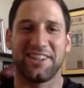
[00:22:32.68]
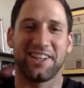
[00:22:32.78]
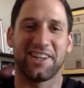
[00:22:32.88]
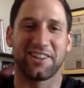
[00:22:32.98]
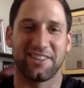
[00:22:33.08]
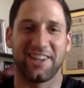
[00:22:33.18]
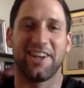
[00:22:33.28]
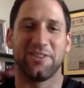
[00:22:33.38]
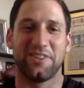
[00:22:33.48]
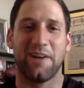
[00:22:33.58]
the year,
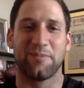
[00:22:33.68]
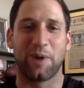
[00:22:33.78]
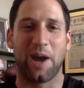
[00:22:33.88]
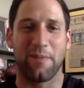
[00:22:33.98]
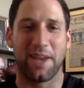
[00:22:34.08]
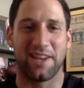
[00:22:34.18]
Dom Dwyer made